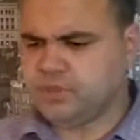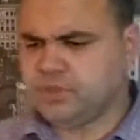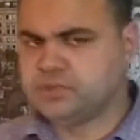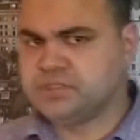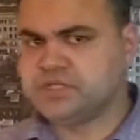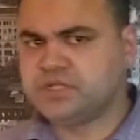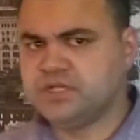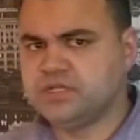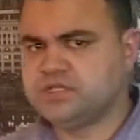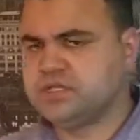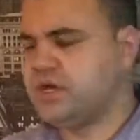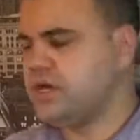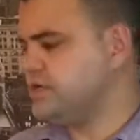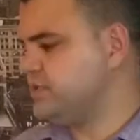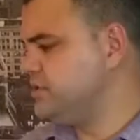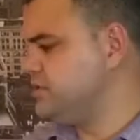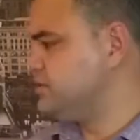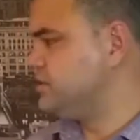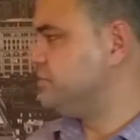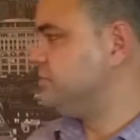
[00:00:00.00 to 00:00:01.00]
But I'm just going to
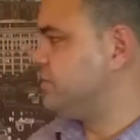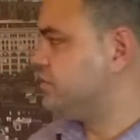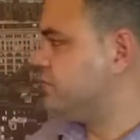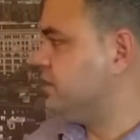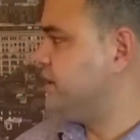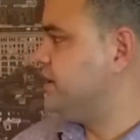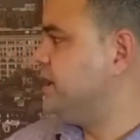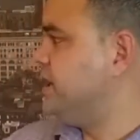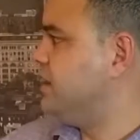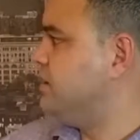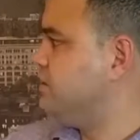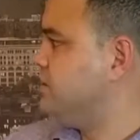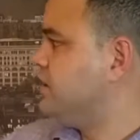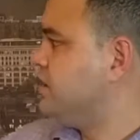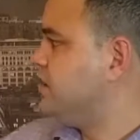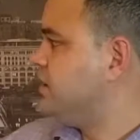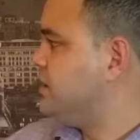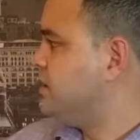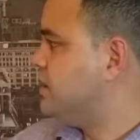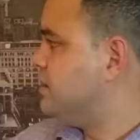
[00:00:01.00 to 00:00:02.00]
talk to you a little bit right
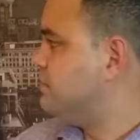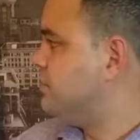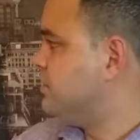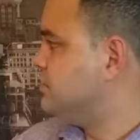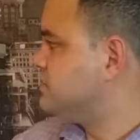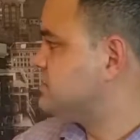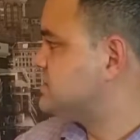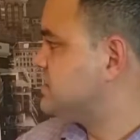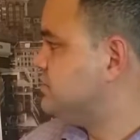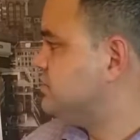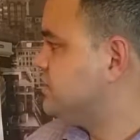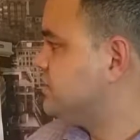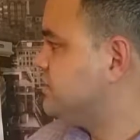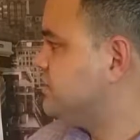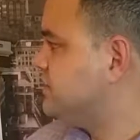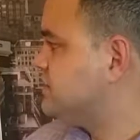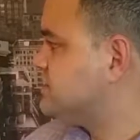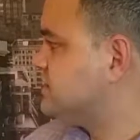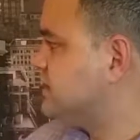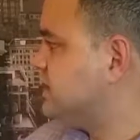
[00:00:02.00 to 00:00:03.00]
now about some
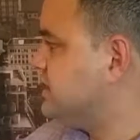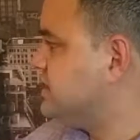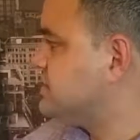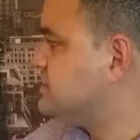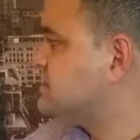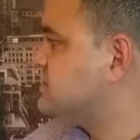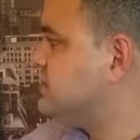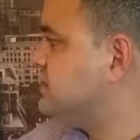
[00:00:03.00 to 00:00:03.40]
of the things that I